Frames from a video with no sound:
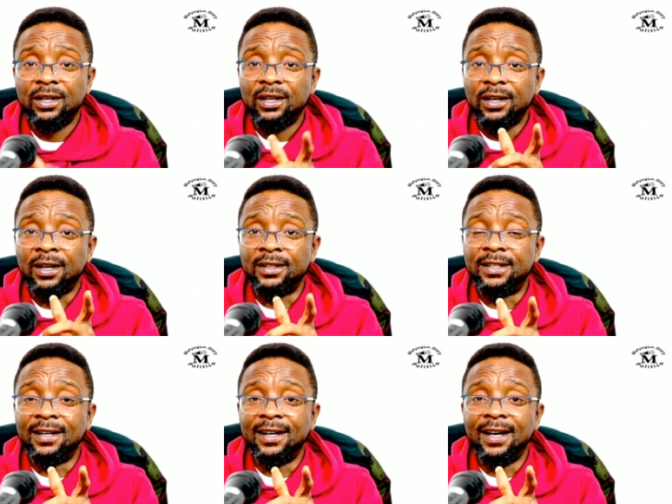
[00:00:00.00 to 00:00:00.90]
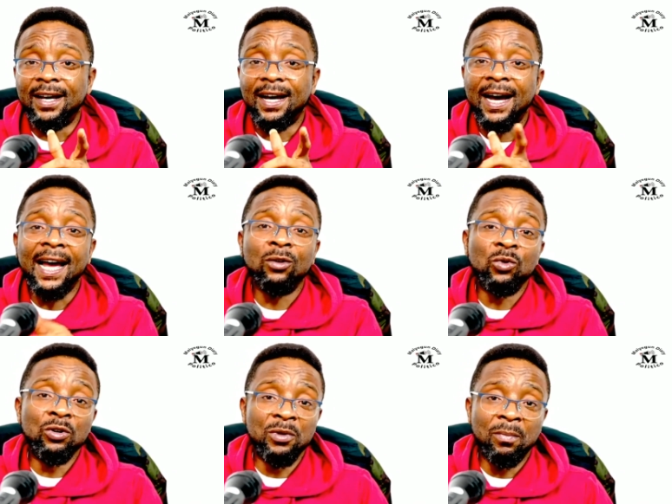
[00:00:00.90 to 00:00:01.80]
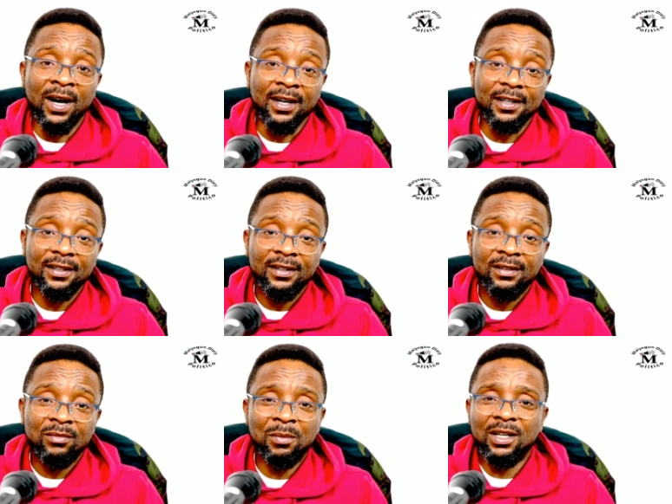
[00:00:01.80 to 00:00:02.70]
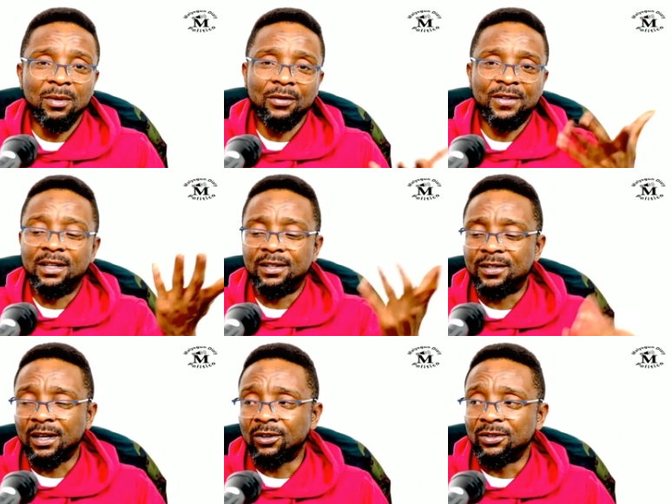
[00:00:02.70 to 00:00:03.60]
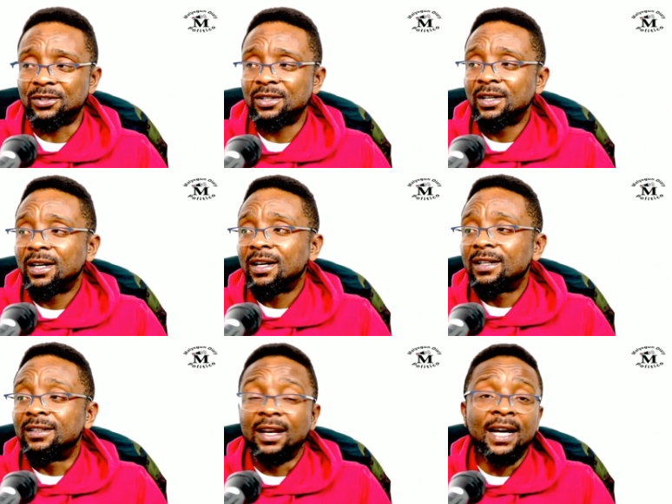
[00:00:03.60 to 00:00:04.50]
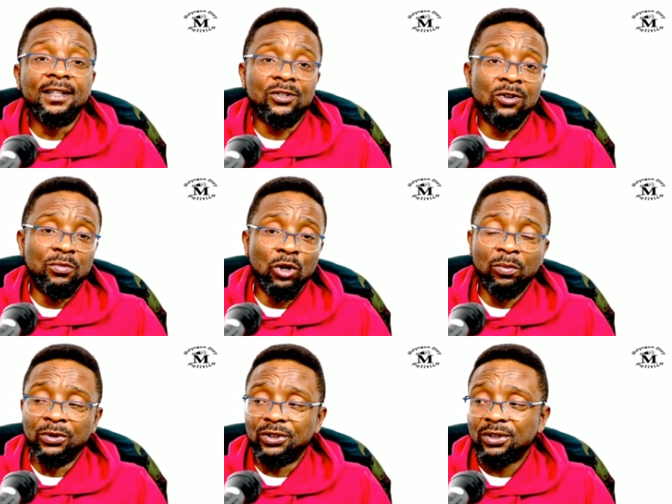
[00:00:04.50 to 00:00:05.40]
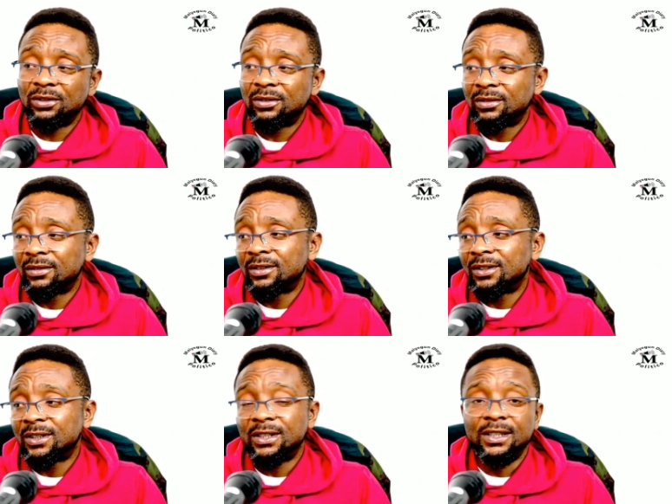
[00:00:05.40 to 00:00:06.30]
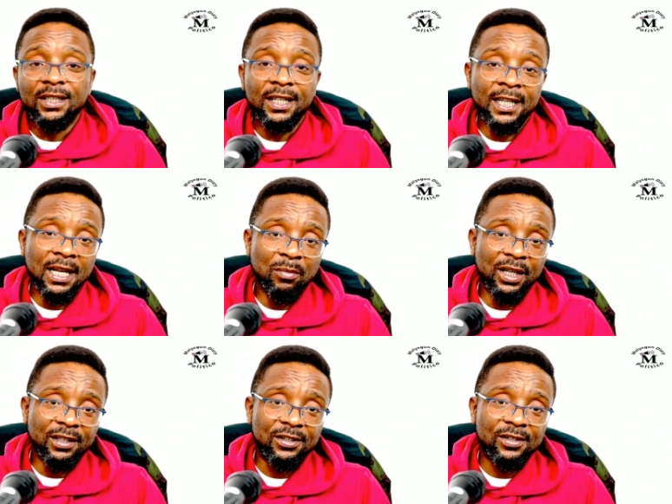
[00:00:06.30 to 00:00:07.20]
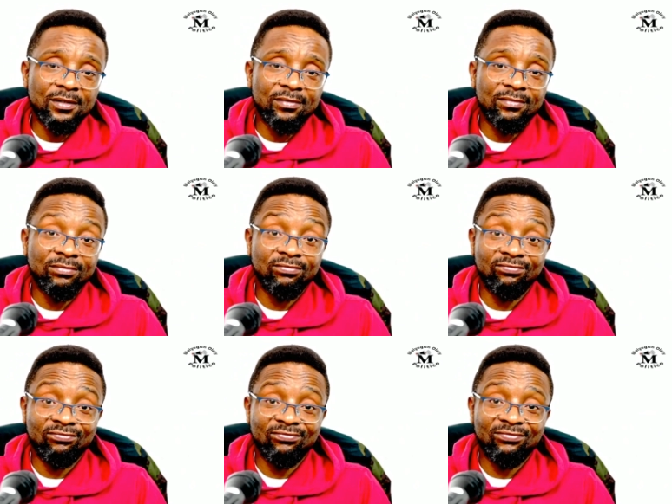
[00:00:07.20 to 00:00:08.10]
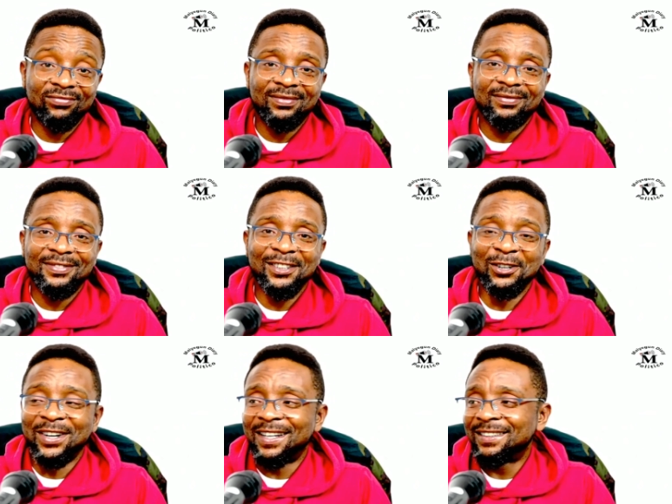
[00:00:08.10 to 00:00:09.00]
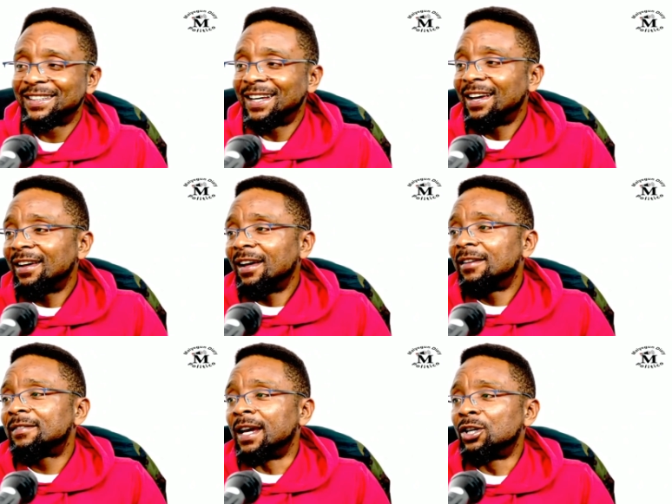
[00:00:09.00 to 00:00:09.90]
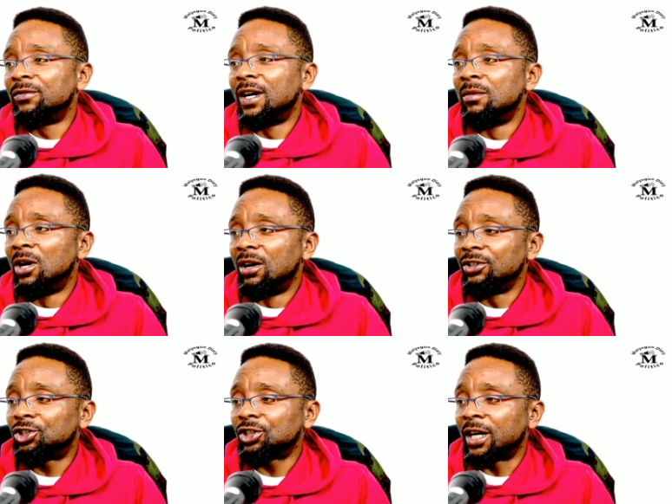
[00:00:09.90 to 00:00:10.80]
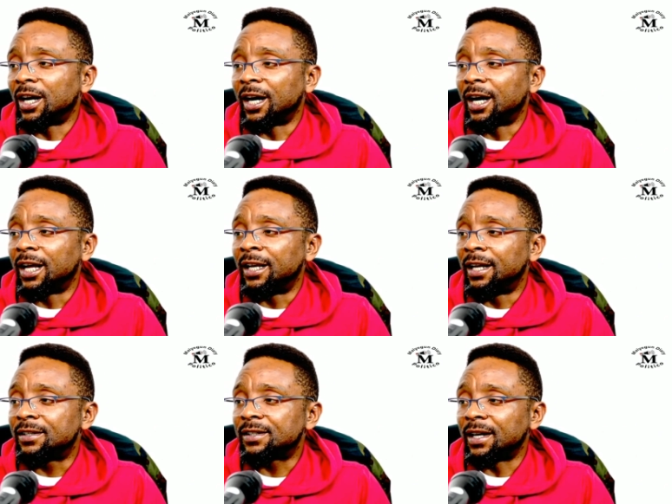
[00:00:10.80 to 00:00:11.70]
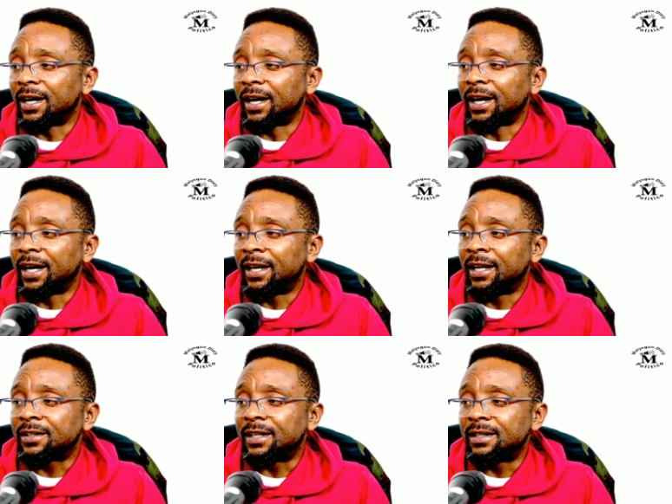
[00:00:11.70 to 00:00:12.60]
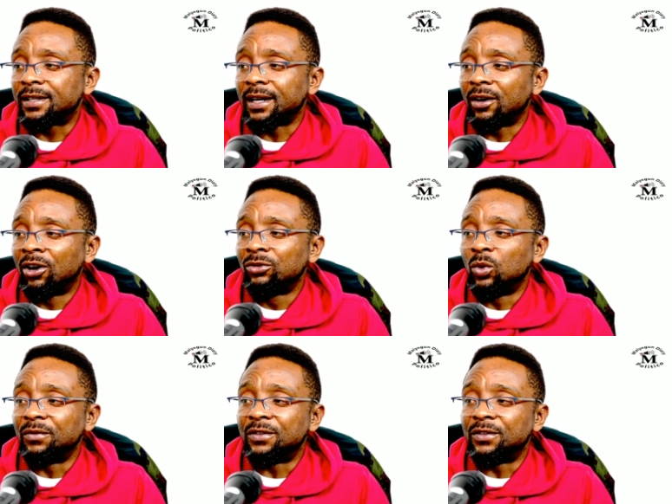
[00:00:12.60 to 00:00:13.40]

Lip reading: And then I will be back. Maybe in about 30 seconds. The line is going to be opened in a minute. All right. Thank you very much. Let's get on with